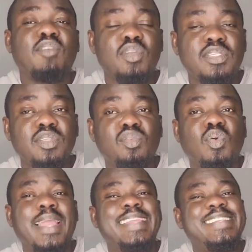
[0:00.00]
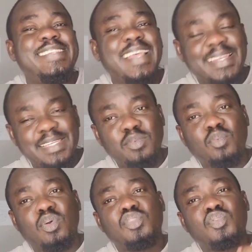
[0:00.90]
gotten to exactly
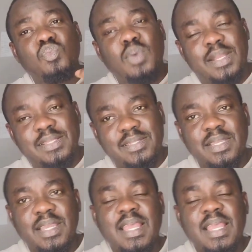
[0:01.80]
what you want,